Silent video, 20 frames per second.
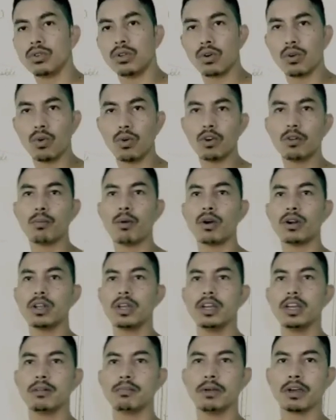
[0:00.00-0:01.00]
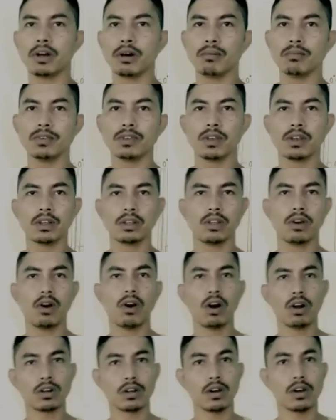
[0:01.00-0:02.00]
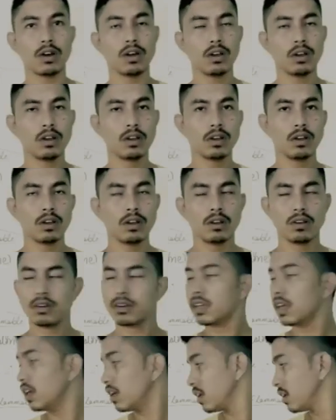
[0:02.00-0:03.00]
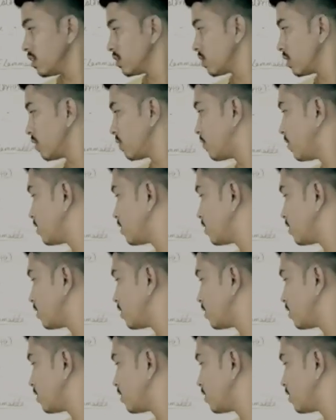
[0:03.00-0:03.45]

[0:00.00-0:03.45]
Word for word: to the cold body, it becomes the hotter. Okay. So the